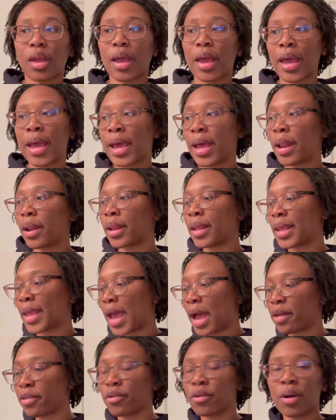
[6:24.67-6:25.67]
and
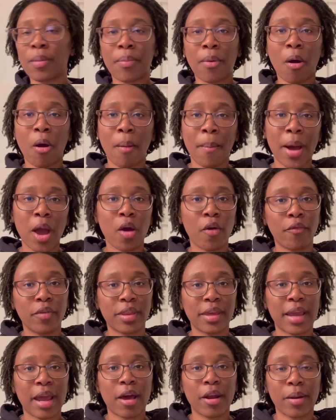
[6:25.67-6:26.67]
gather up all my
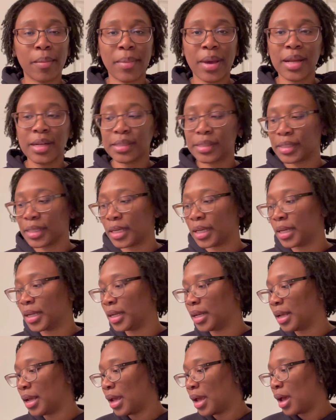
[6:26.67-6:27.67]
over-the-counter
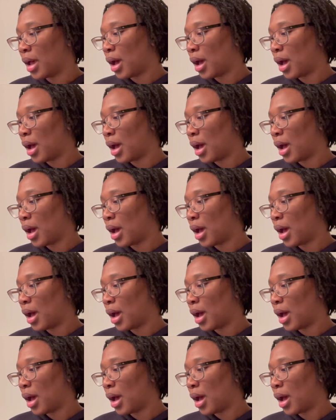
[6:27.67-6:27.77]
medicine.